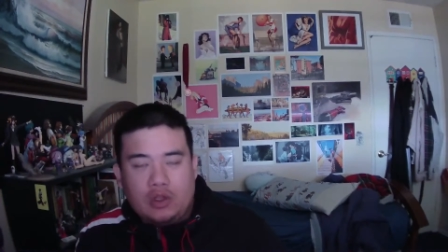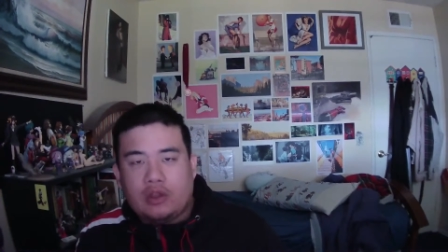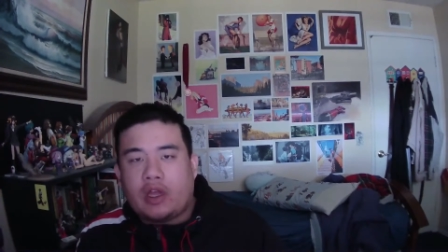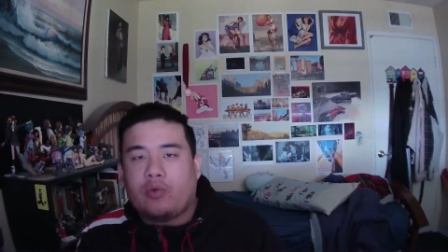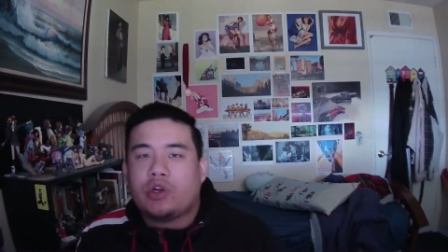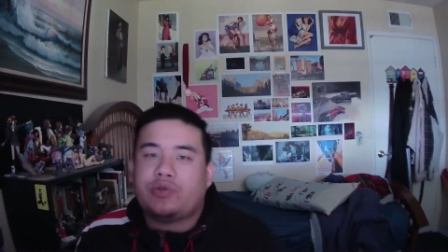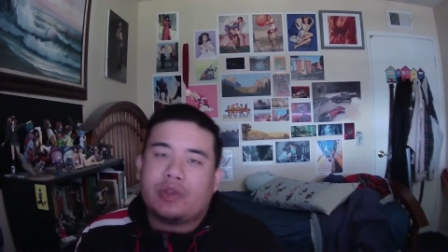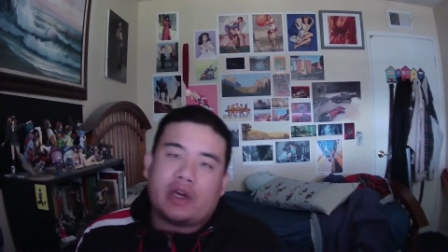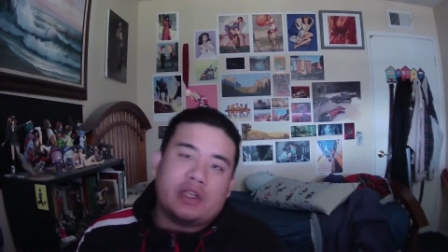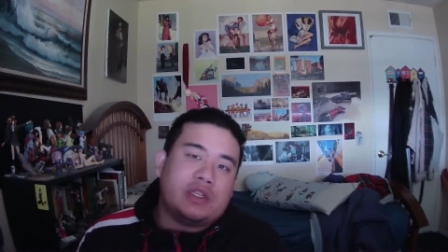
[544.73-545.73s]
that works
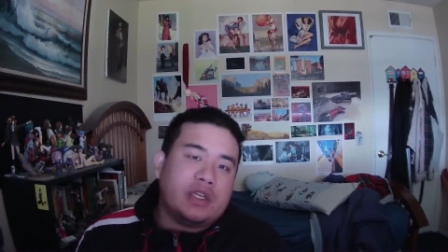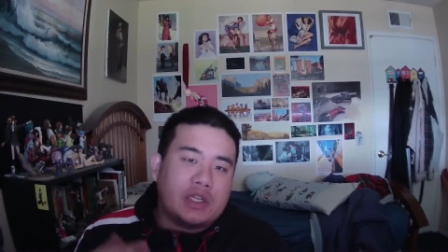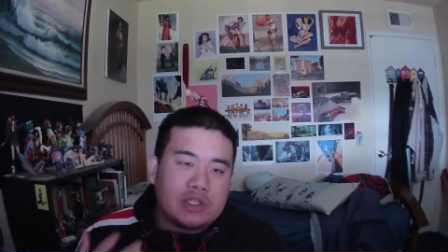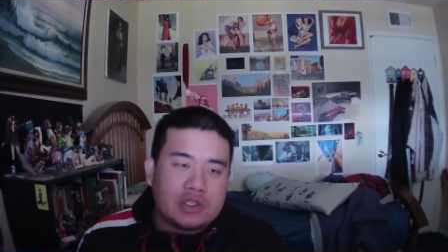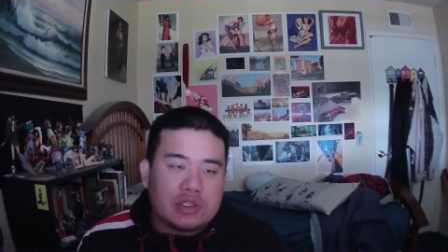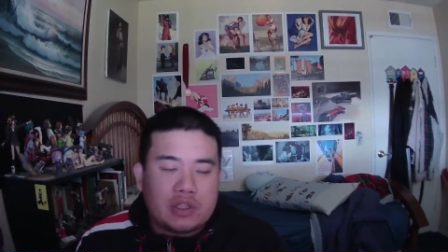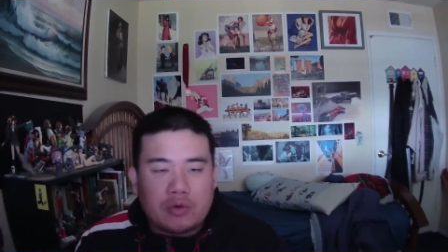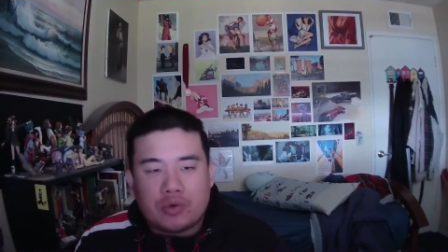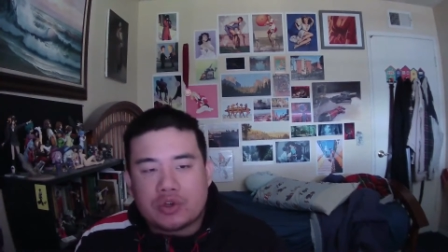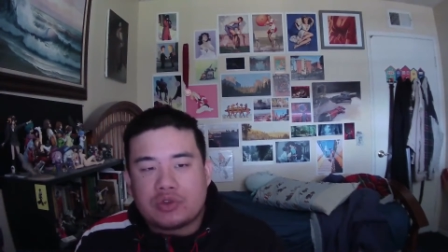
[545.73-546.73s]
with ideas,
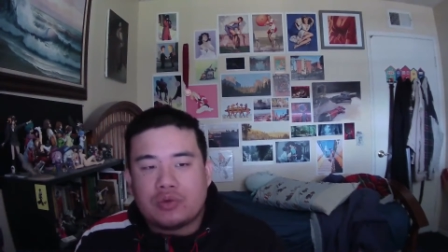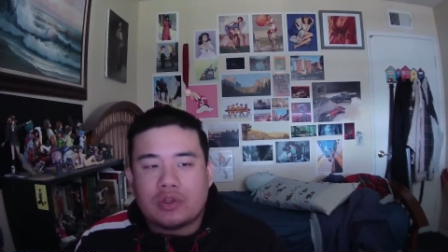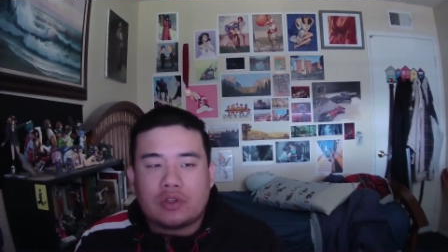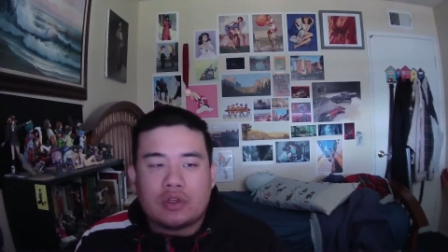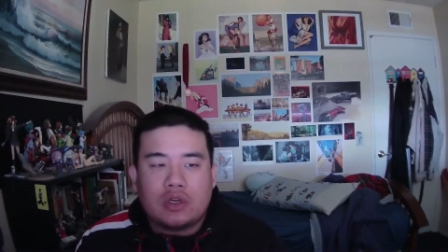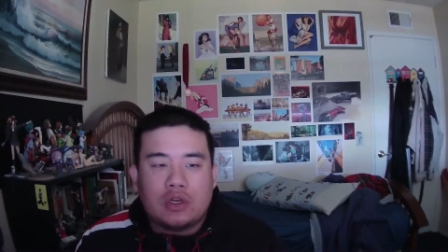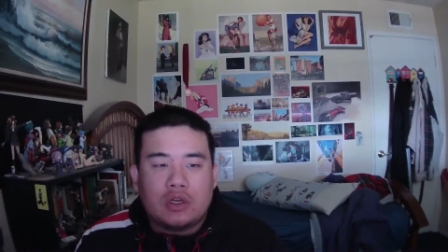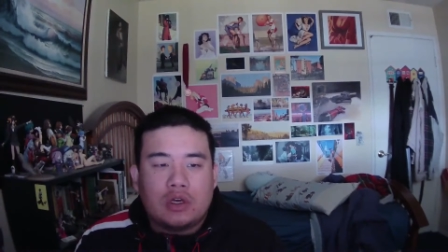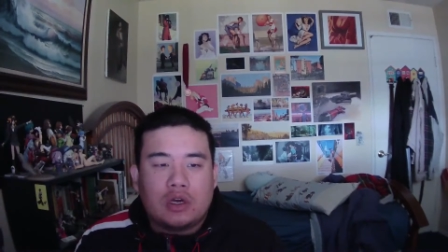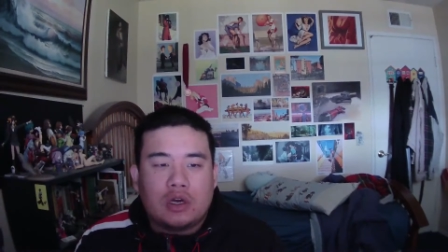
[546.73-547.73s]
that works with
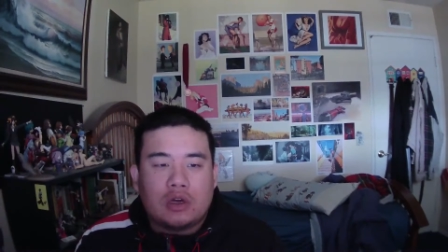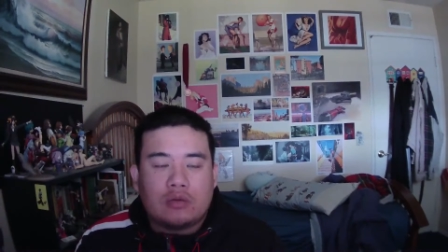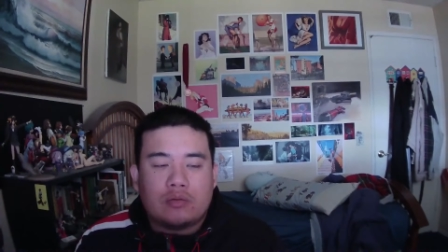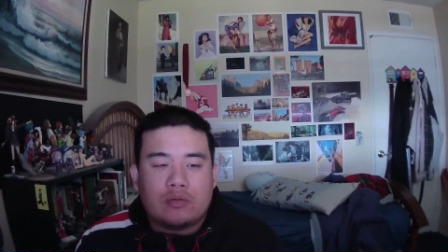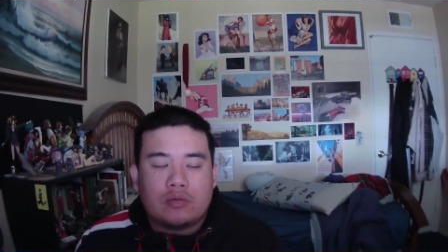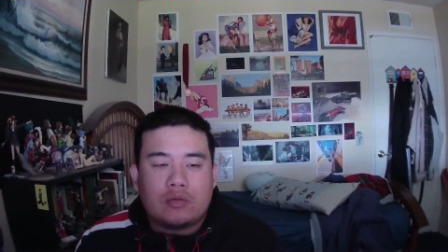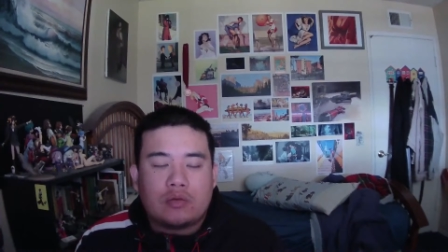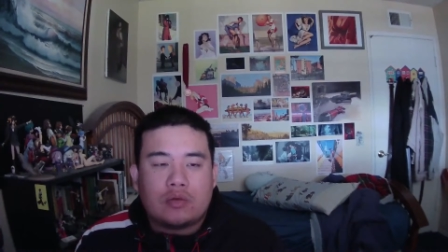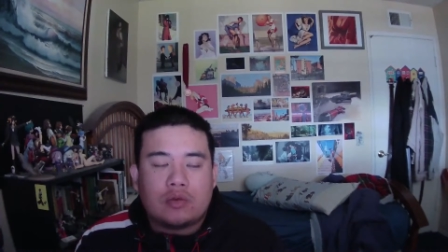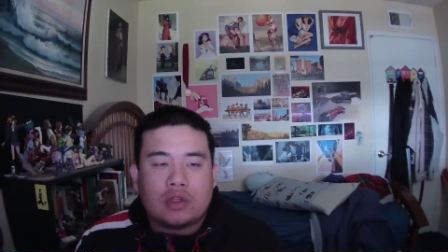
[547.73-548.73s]
um,
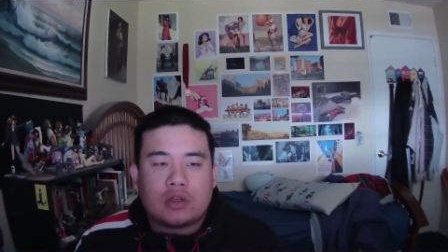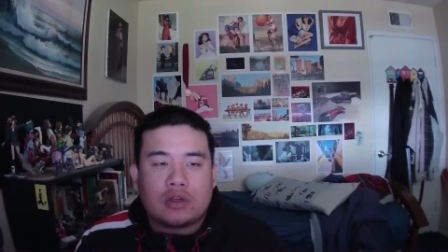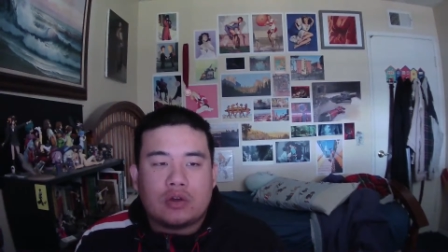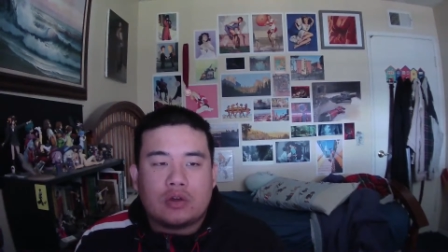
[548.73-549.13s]
like